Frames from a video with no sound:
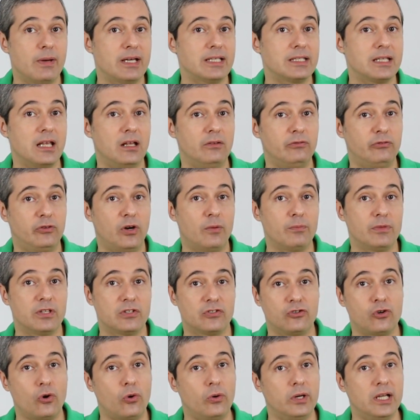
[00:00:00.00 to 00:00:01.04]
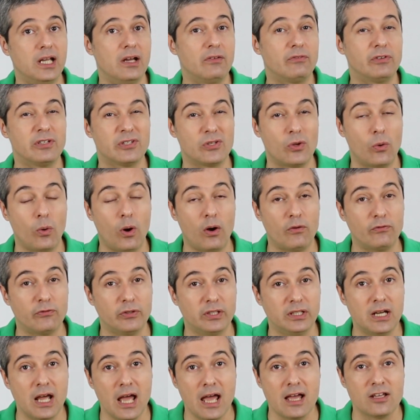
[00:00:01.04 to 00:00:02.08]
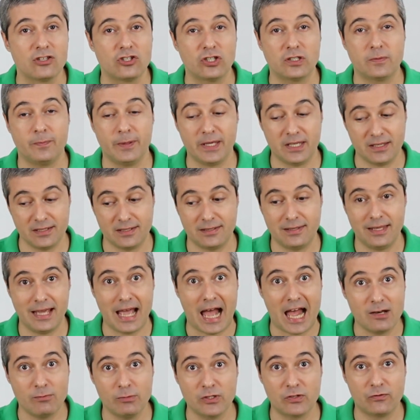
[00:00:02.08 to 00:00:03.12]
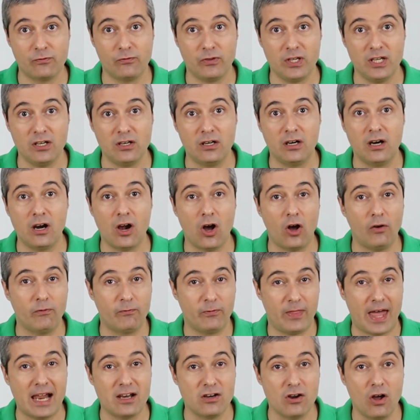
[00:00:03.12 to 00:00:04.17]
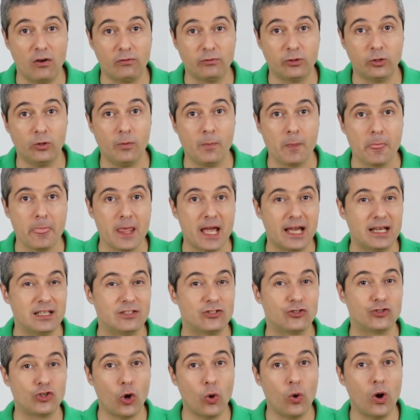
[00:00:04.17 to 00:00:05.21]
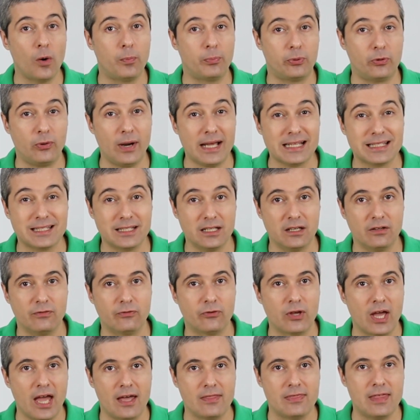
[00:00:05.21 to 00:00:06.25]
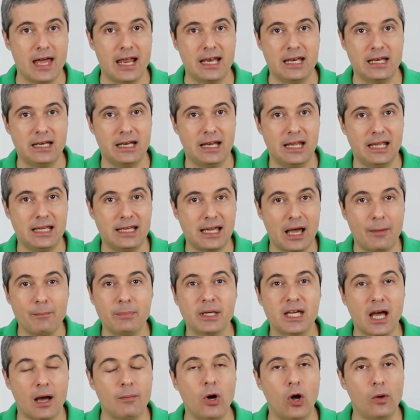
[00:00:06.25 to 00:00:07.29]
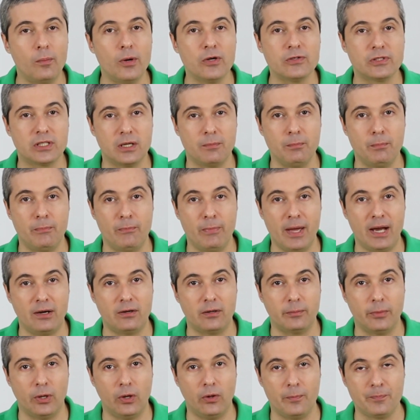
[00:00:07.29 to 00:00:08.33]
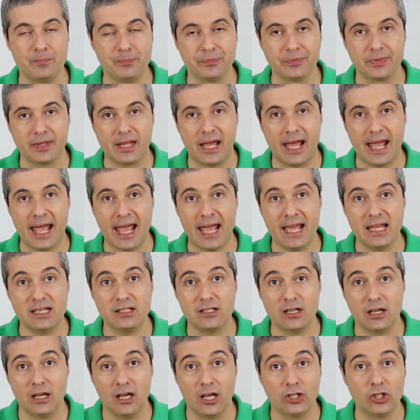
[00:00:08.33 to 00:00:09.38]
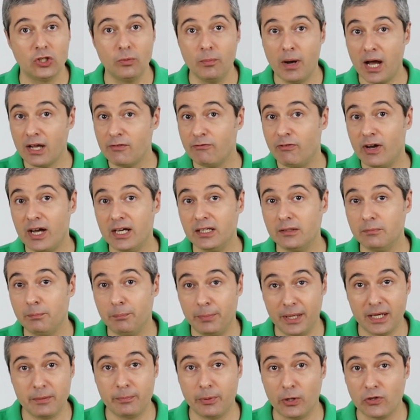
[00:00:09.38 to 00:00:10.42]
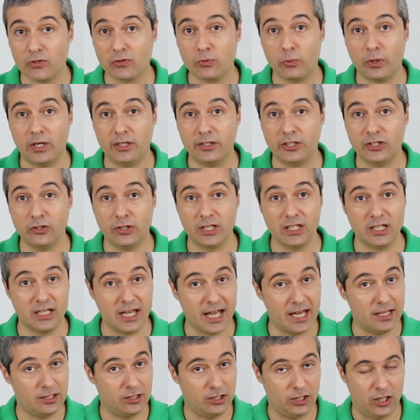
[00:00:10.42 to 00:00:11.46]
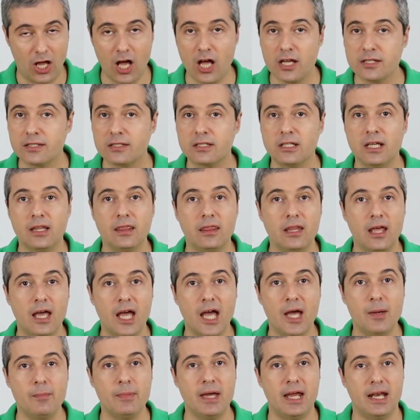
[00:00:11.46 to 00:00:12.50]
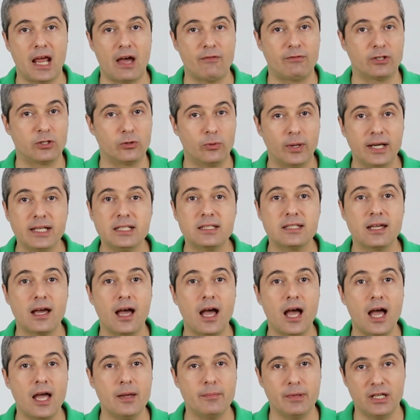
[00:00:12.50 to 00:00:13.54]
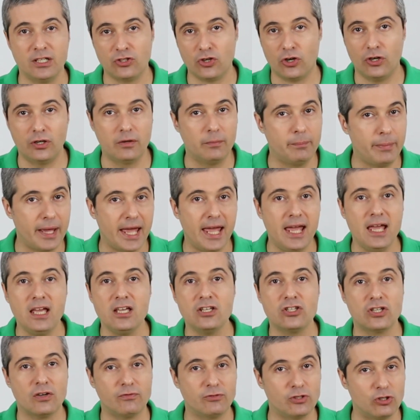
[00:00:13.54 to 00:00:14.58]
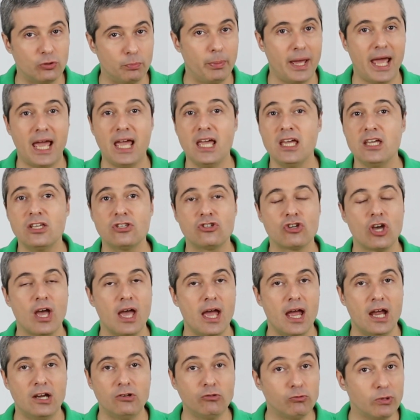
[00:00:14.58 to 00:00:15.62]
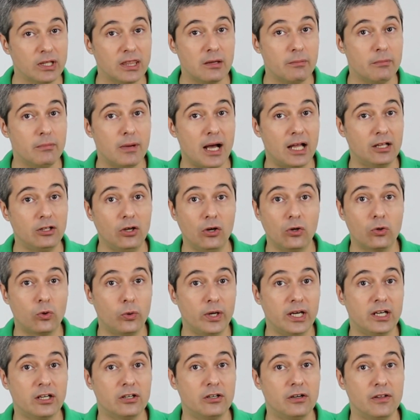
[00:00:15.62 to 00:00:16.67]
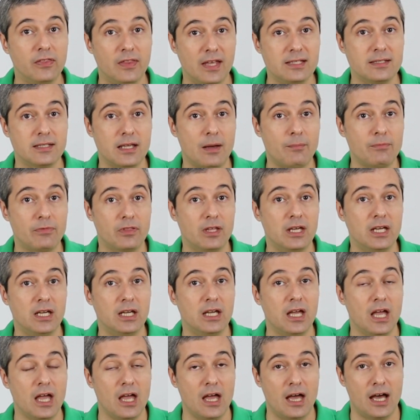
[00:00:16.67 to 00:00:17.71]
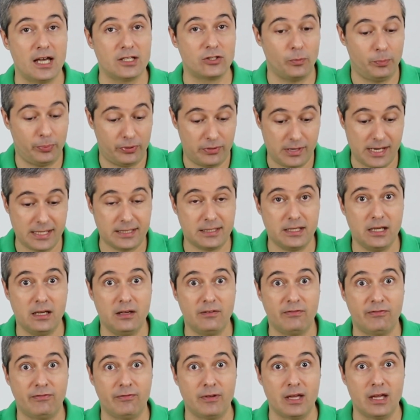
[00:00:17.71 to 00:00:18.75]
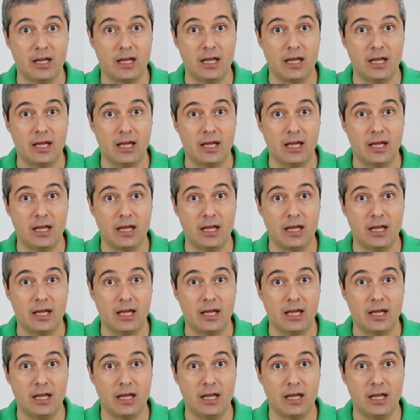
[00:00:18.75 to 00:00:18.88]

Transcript: myself from the story every so often, just because the atmosphere of that novel is so oppressive that it can become almost unbearable. And you might find big books where you can get lost in them and have a great time and turn page after page and read them a lot quicker than something as oppressive